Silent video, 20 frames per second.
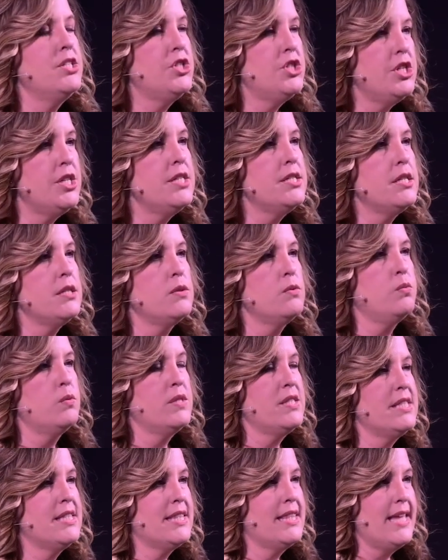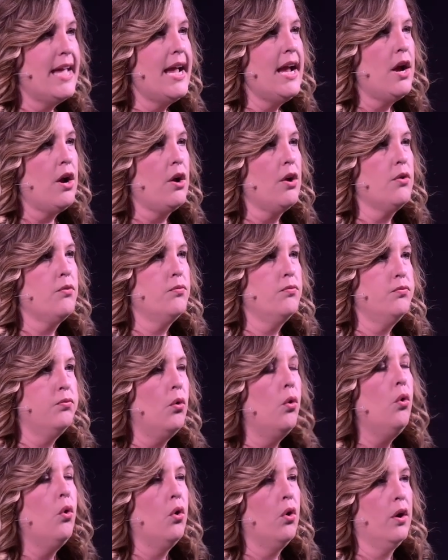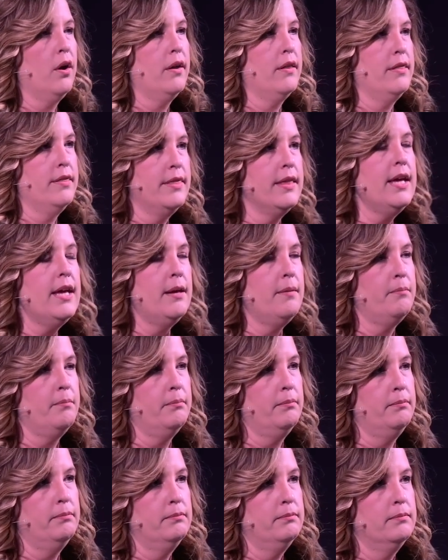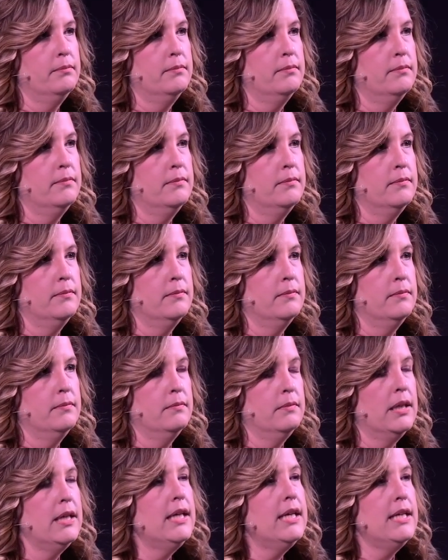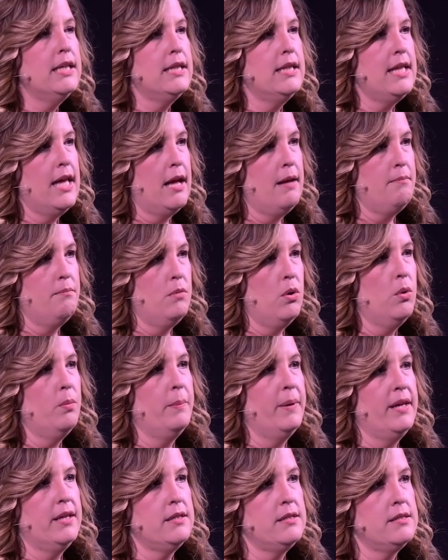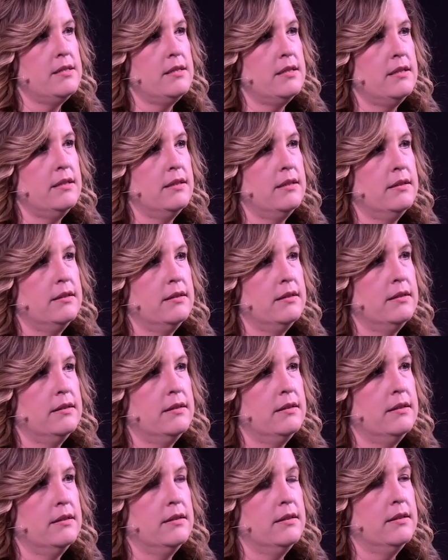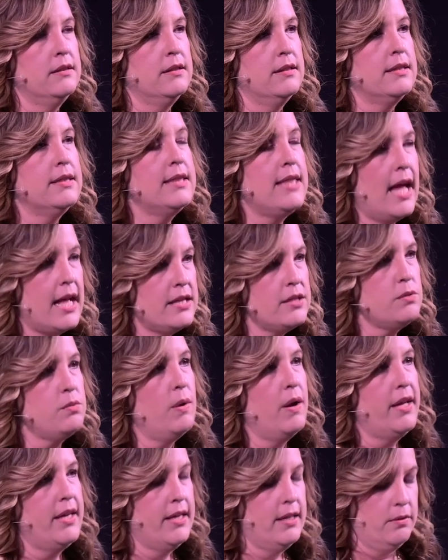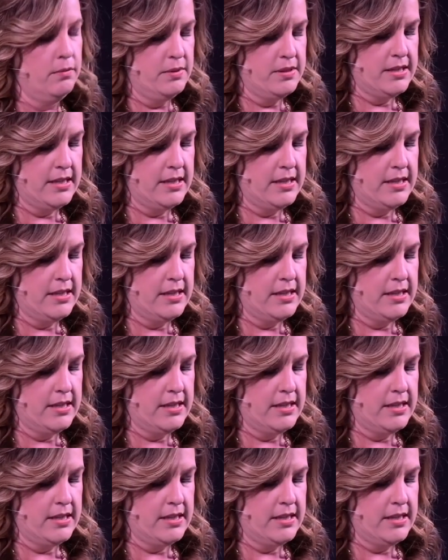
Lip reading: Jesus was there for them in that moment. That's why he was